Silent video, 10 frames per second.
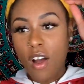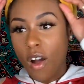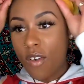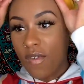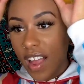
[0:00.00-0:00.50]

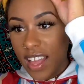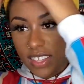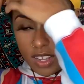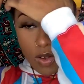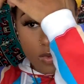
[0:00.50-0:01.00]
All
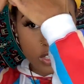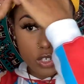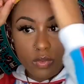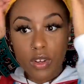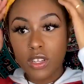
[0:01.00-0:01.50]
right, so
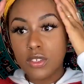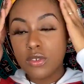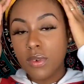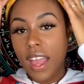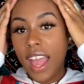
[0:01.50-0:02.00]
what you want to
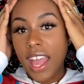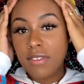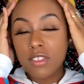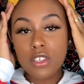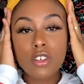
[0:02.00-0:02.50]
do
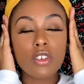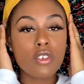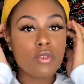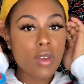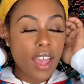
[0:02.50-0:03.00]
after
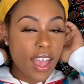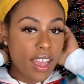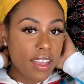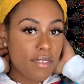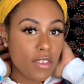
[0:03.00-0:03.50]
you
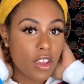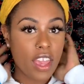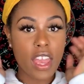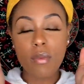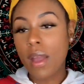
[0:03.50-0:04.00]
have your
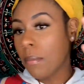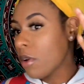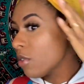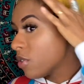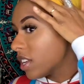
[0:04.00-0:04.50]
head wrap on,